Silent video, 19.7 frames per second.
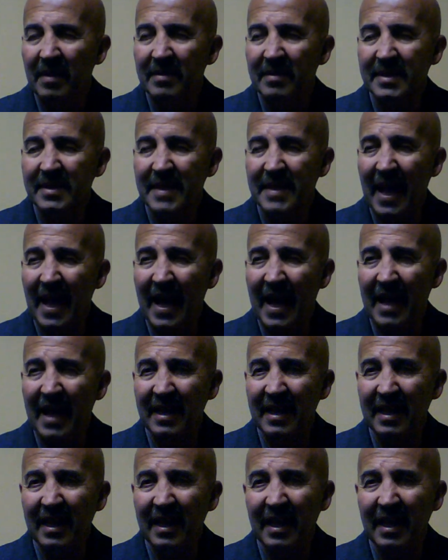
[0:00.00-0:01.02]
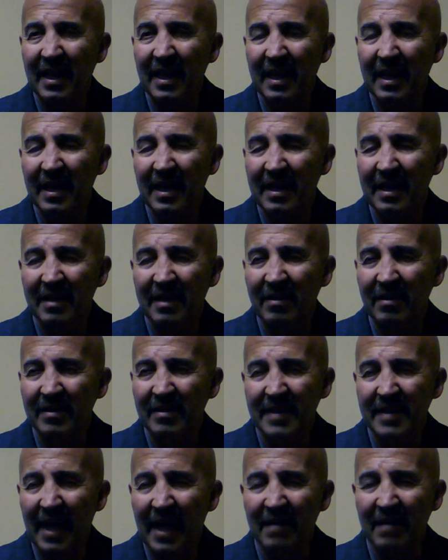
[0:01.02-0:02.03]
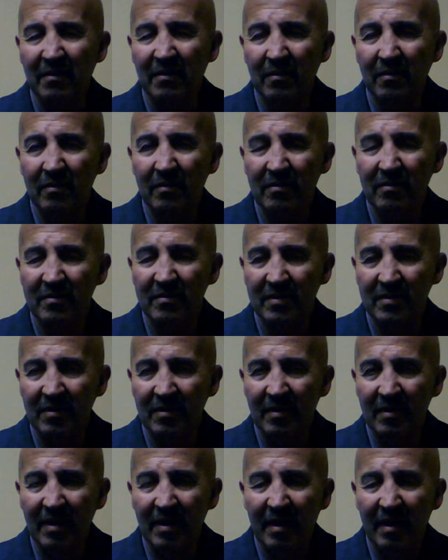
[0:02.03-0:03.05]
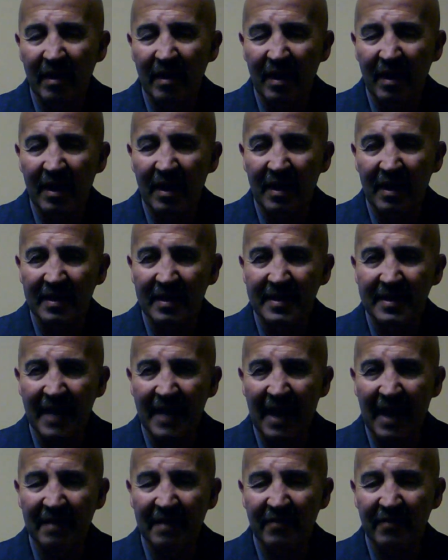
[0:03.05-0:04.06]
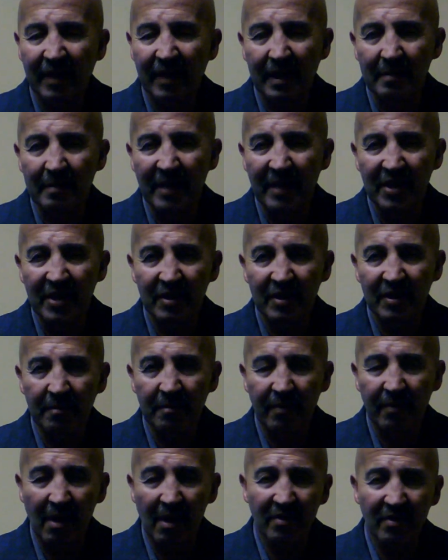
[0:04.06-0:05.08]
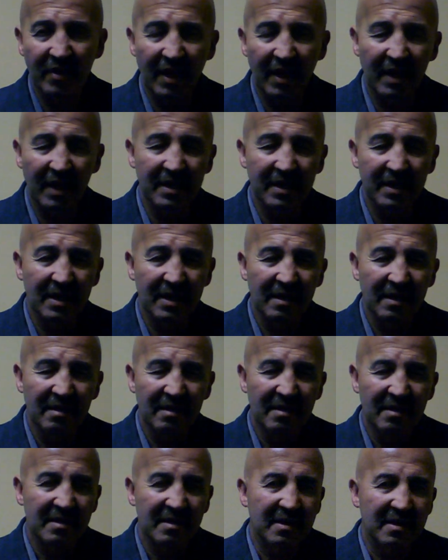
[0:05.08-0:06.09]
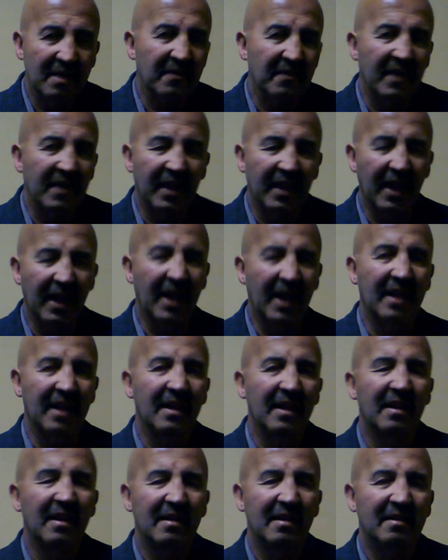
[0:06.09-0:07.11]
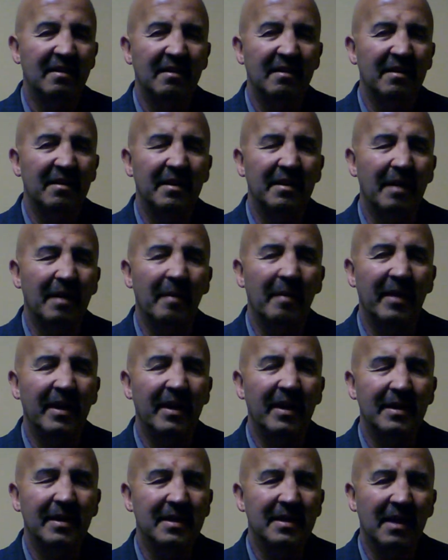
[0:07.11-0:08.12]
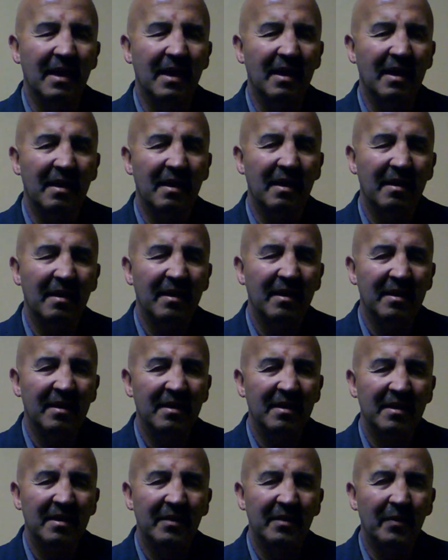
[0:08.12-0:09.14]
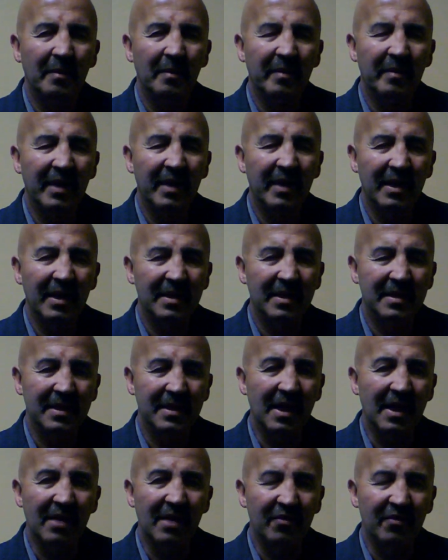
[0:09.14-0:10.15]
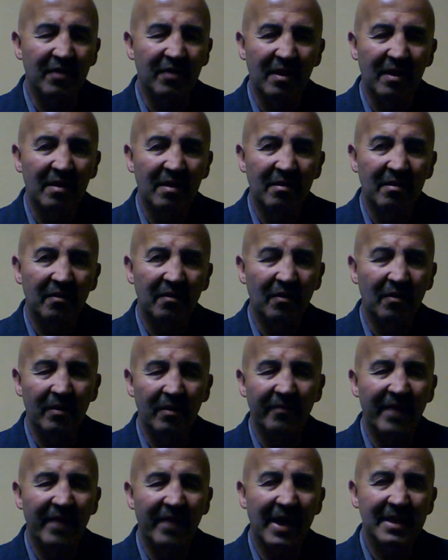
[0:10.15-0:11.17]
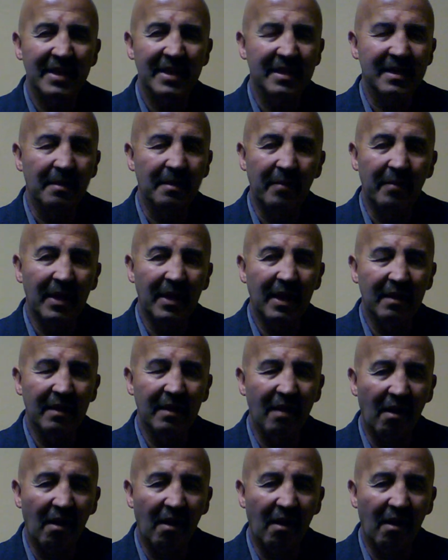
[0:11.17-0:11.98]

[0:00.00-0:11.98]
sand dunes, or sand reclamation projects, stuff like that. I mean, it will be a cinch. You invest $1 billion,